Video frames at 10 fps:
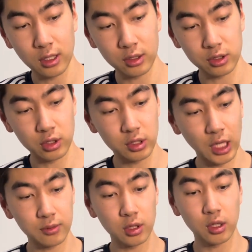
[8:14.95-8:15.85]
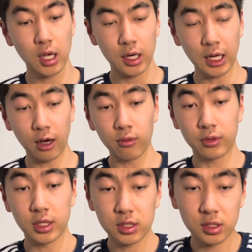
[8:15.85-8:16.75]
There's your adapter. Now,
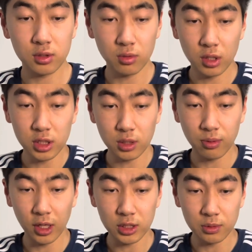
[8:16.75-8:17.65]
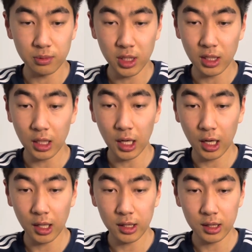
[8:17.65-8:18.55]
this really surprises me,
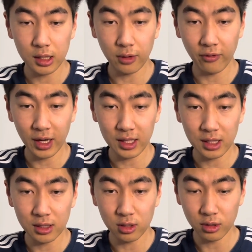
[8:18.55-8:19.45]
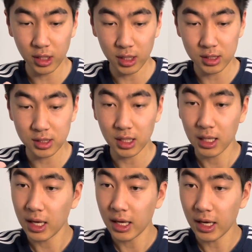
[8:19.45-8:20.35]
the fact that there is
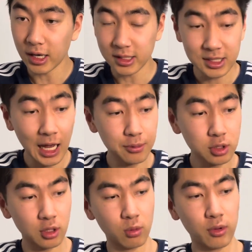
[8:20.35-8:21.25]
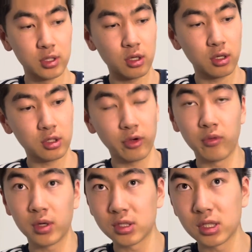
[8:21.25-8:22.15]
an adapter with this hard drive,
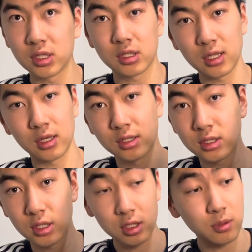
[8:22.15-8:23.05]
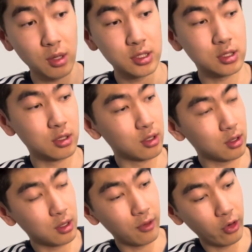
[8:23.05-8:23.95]
because this thing is such a monster
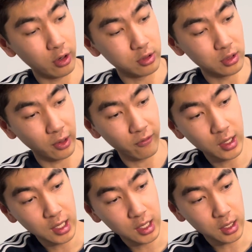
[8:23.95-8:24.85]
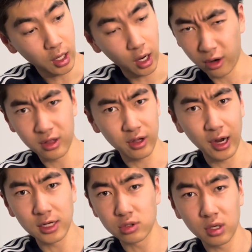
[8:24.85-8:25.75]
of hard drive. Our other
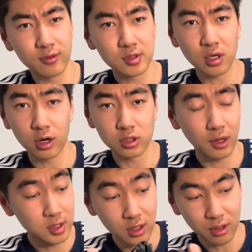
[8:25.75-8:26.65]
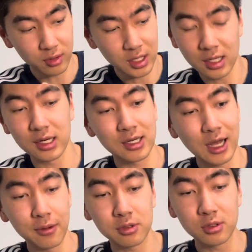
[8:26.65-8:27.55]
hard drives, you don't need an
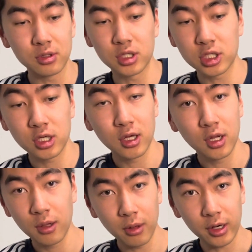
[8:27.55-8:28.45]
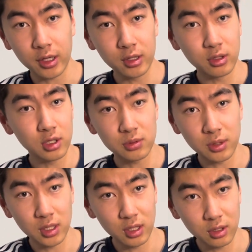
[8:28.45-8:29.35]
adapter. You just plug in the
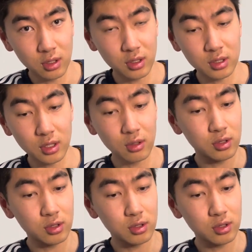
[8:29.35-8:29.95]
USB and you're good to go.